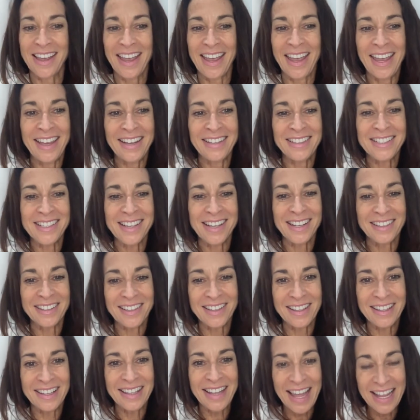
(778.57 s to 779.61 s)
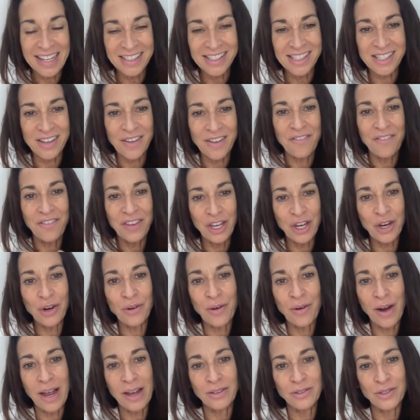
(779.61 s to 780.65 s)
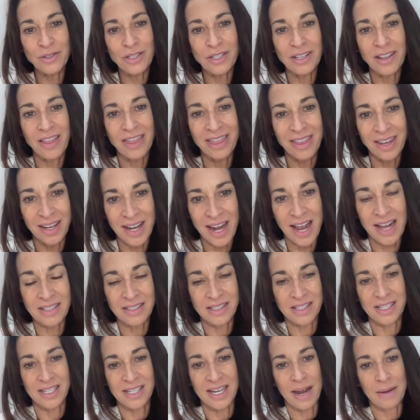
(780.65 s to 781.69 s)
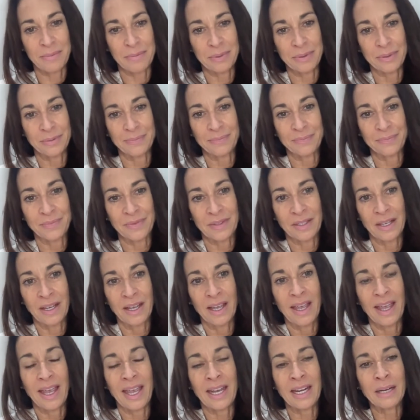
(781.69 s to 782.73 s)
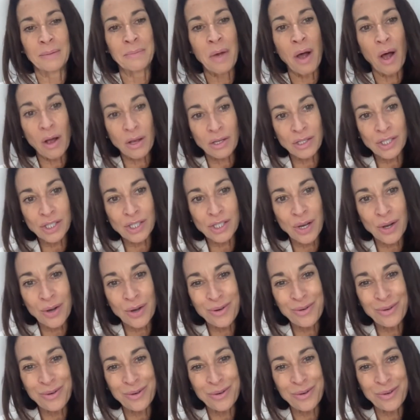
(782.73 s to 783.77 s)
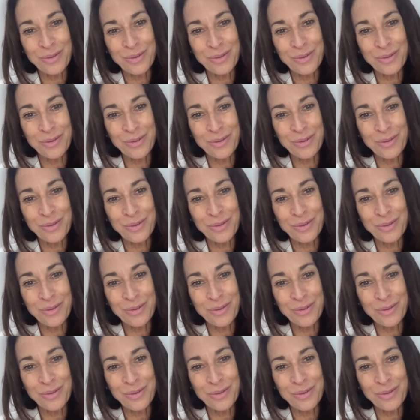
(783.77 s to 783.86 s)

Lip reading: And let's figure out the next step. And I'm also